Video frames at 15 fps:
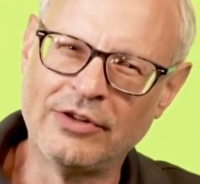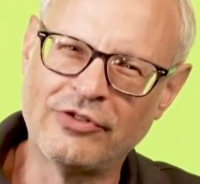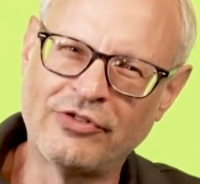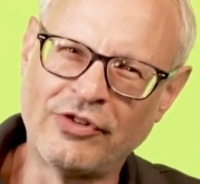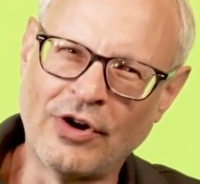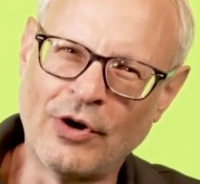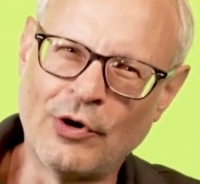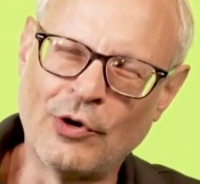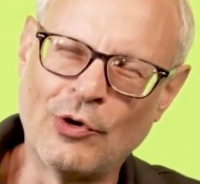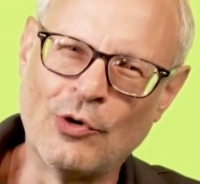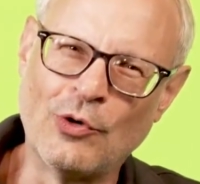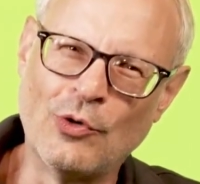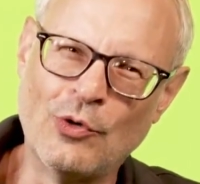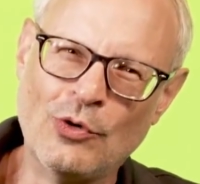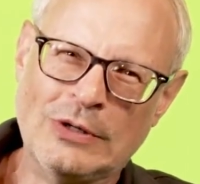
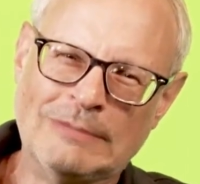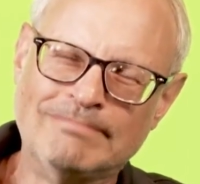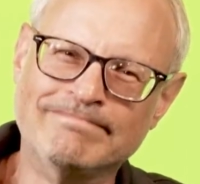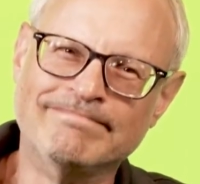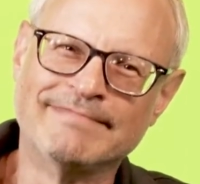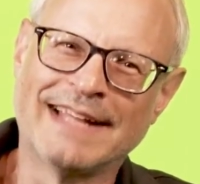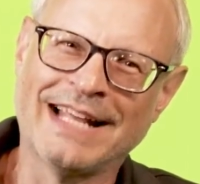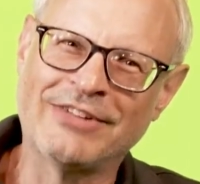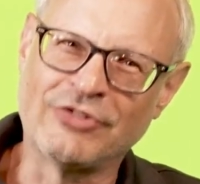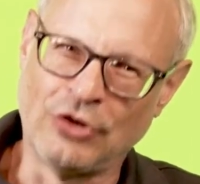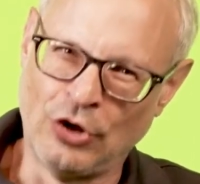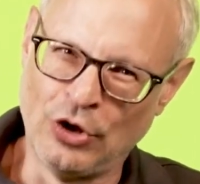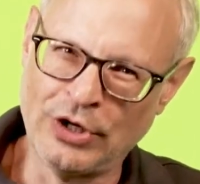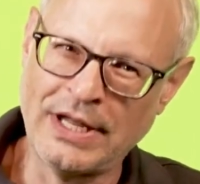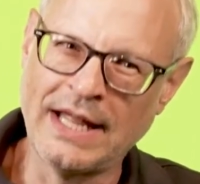So
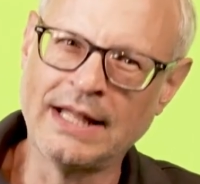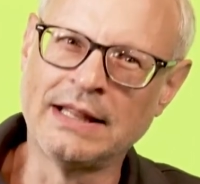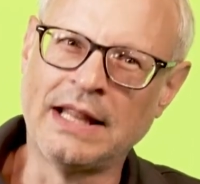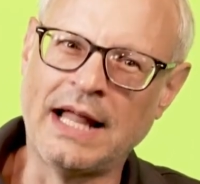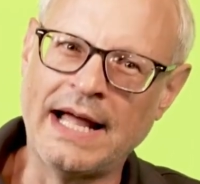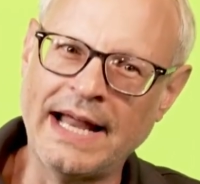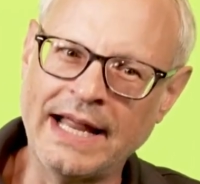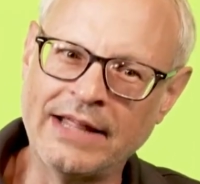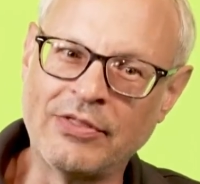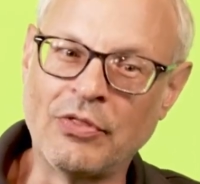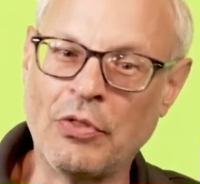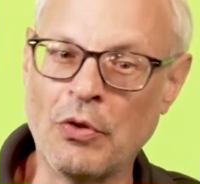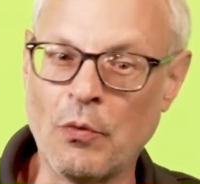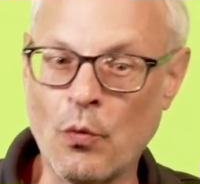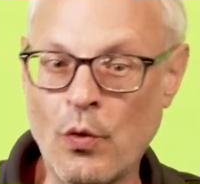it's looking
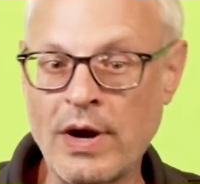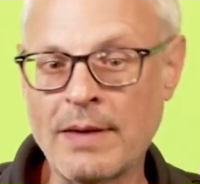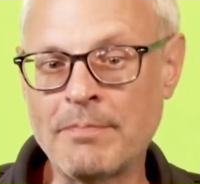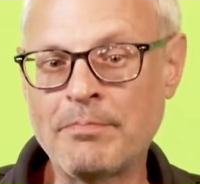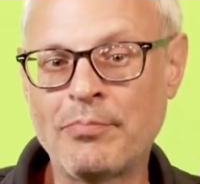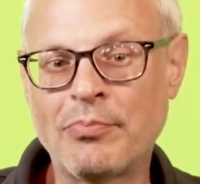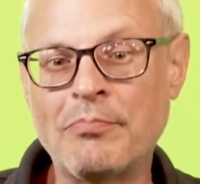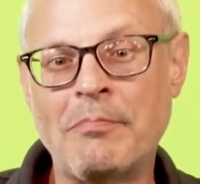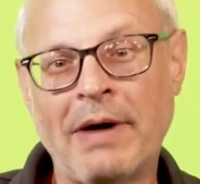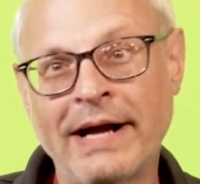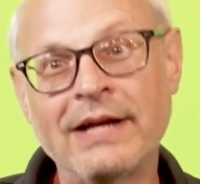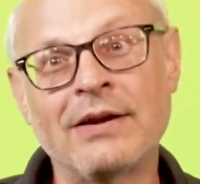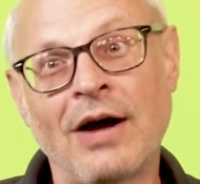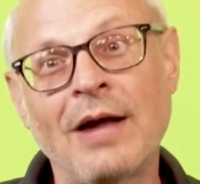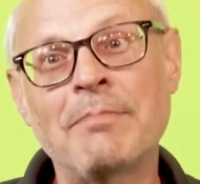like the WIMP
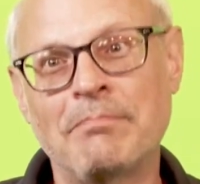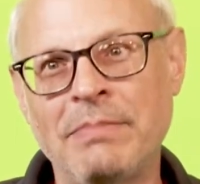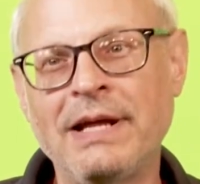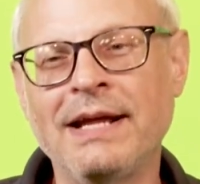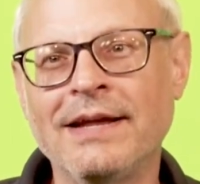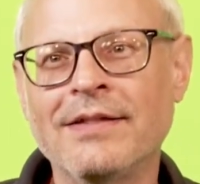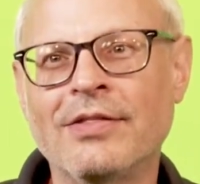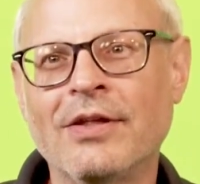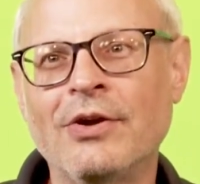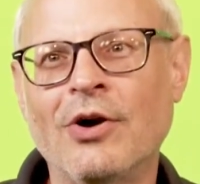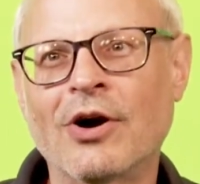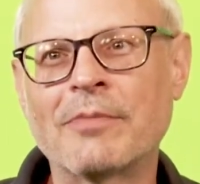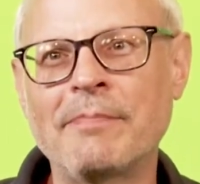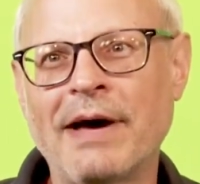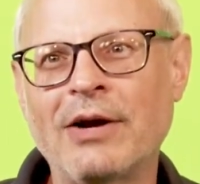might not be the
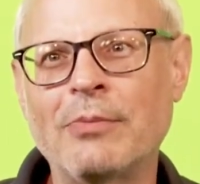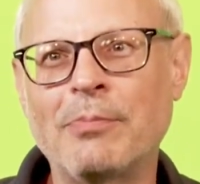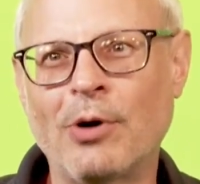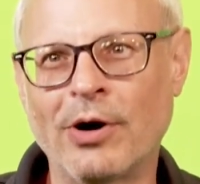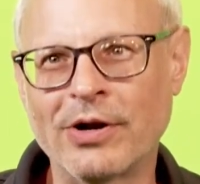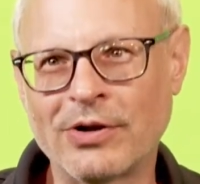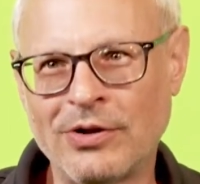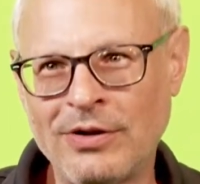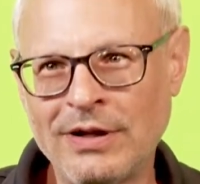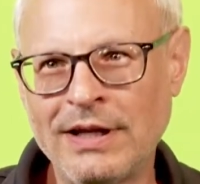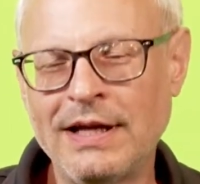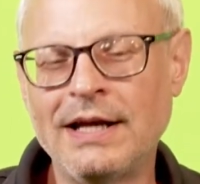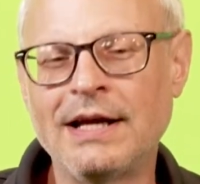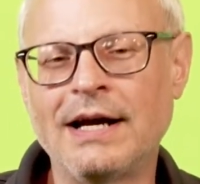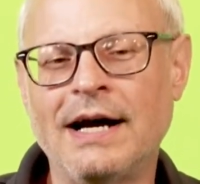dark matter particle.
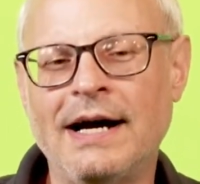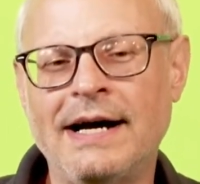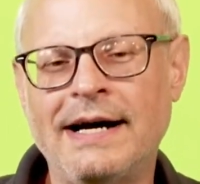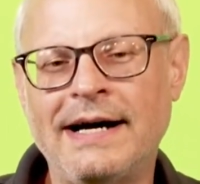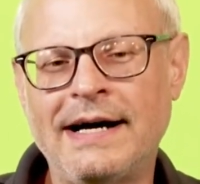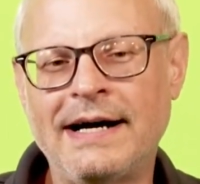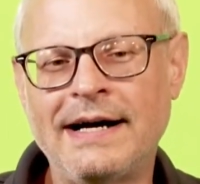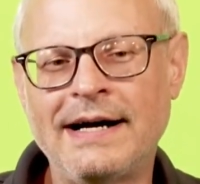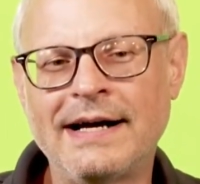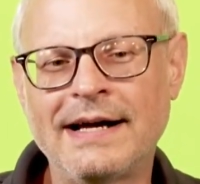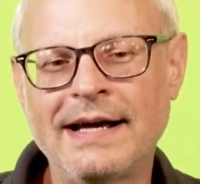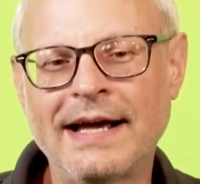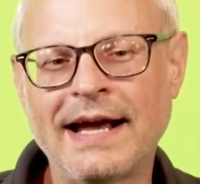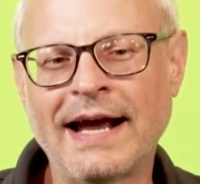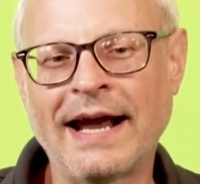Uh,
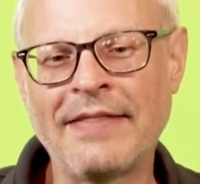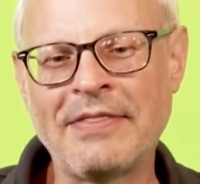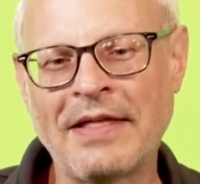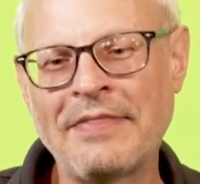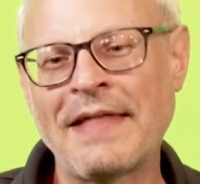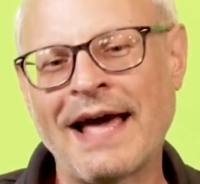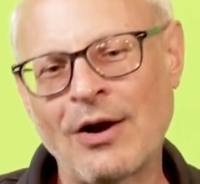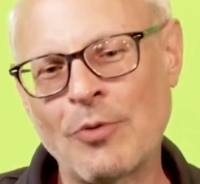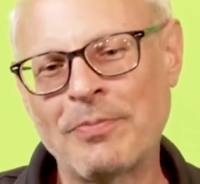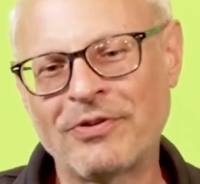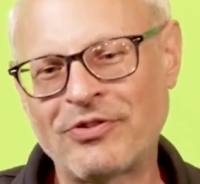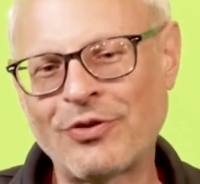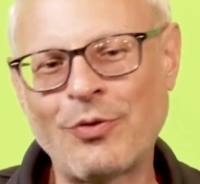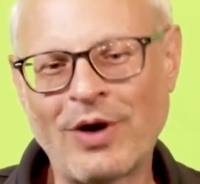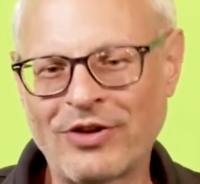and then that
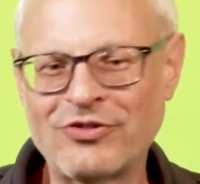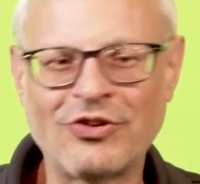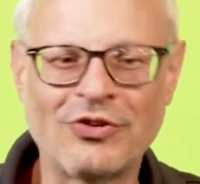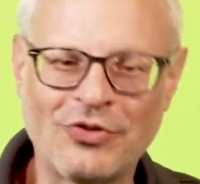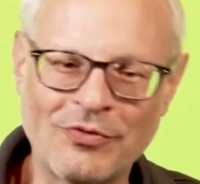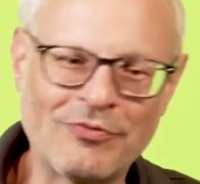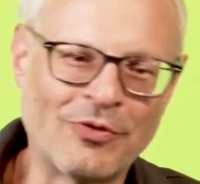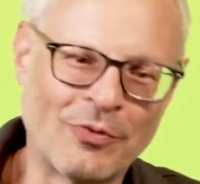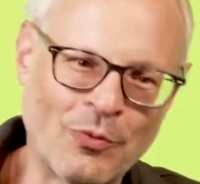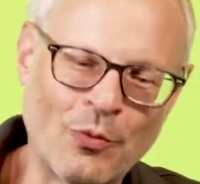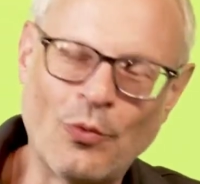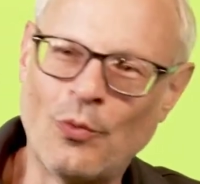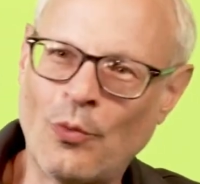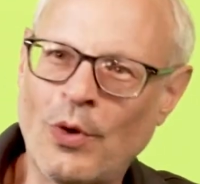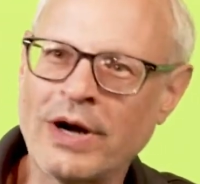opens the question for
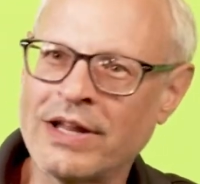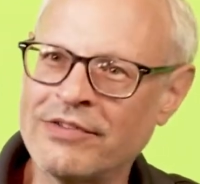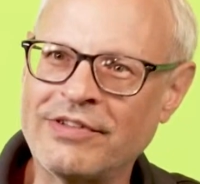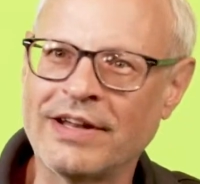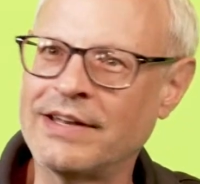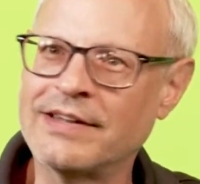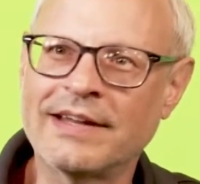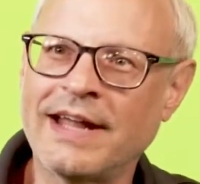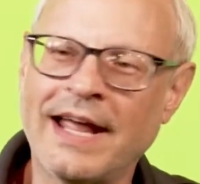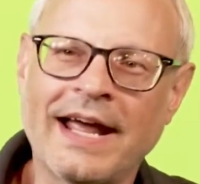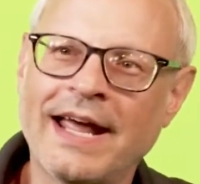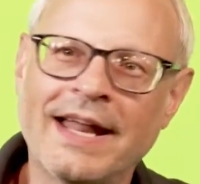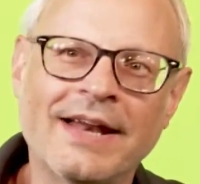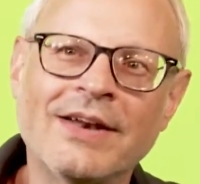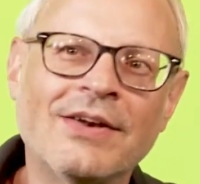what is it?
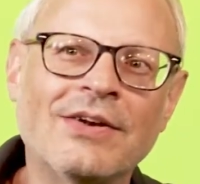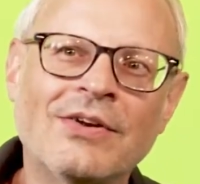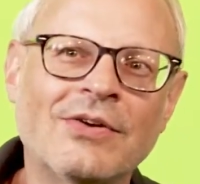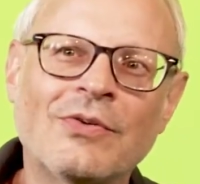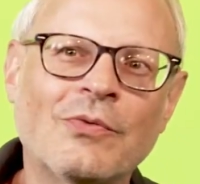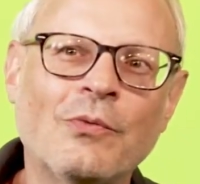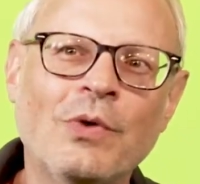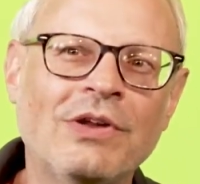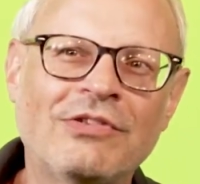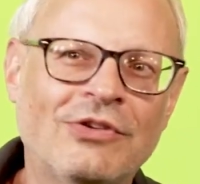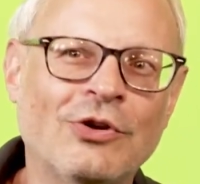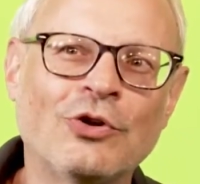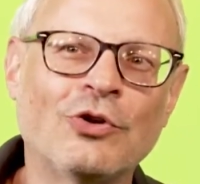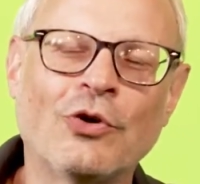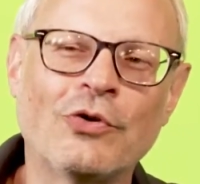And we
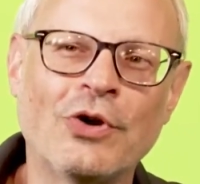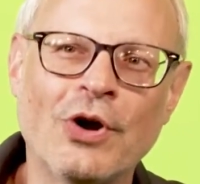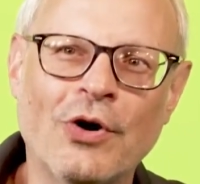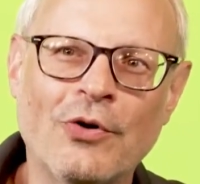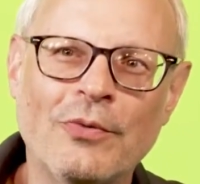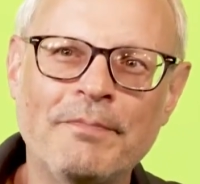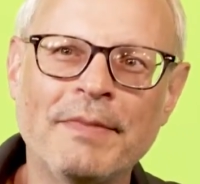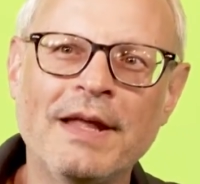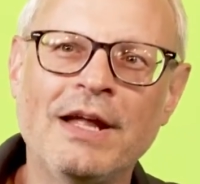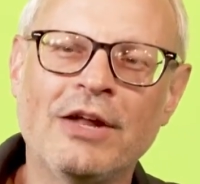still don't know.